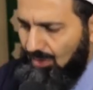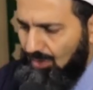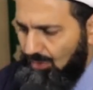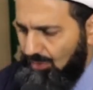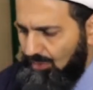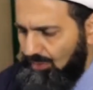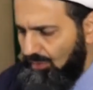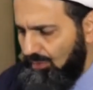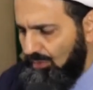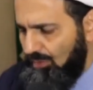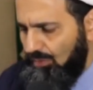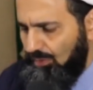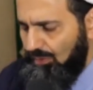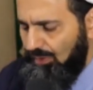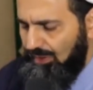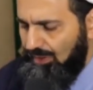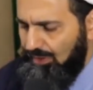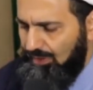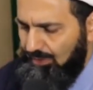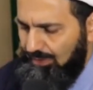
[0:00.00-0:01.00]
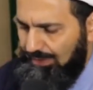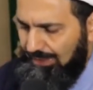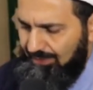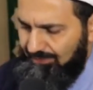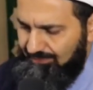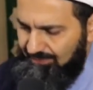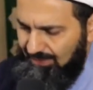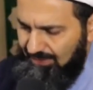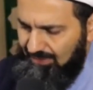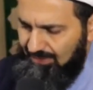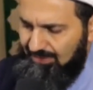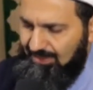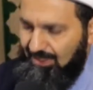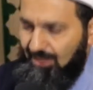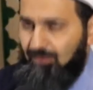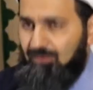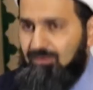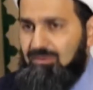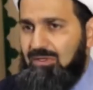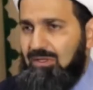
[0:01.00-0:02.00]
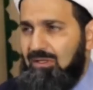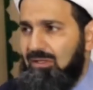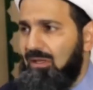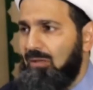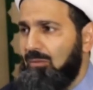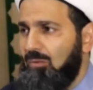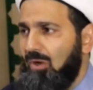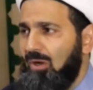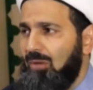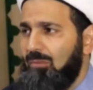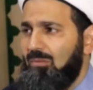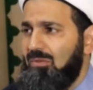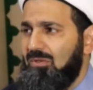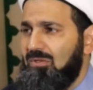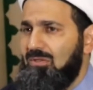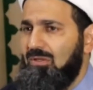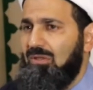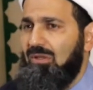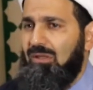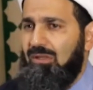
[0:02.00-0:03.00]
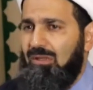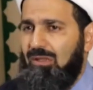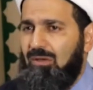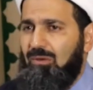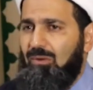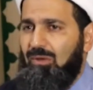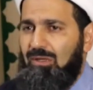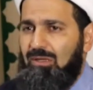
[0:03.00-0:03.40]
who lived at the time of Sayyidina Muhammad sallallahu